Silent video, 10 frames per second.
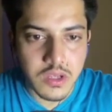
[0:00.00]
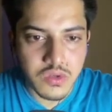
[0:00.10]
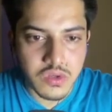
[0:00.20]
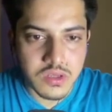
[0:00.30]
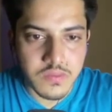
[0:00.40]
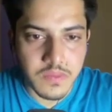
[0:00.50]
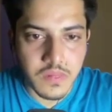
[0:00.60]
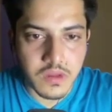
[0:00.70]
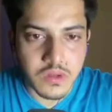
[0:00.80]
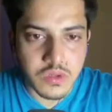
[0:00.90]
So see,
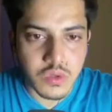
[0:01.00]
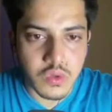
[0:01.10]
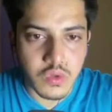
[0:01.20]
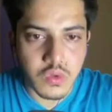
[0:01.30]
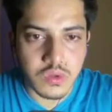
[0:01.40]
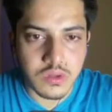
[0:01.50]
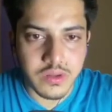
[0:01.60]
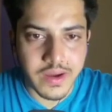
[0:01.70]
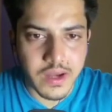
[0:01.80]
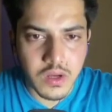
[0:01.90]
so
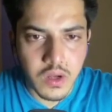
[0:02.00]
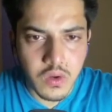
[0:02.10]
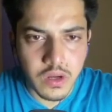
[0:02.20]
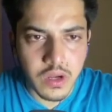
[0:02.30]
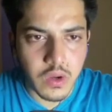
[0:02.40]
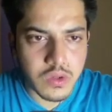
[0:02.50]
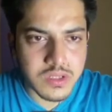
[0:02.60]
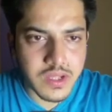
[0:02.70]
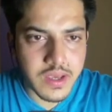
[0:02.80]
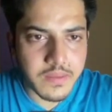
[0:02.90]
right now it
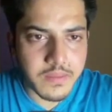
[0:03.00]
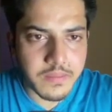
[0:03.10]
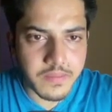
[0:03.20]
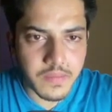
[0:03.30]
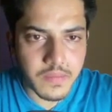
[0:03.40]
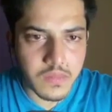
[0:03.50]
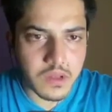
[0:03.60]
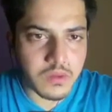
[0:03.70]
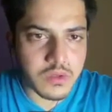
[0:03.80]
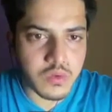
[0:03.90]
looks like
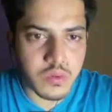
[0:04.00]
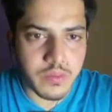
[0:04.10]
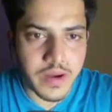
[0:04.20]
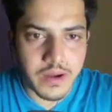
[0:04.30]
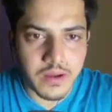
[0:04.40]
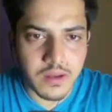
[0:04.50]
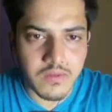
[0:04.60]
there was one pattern.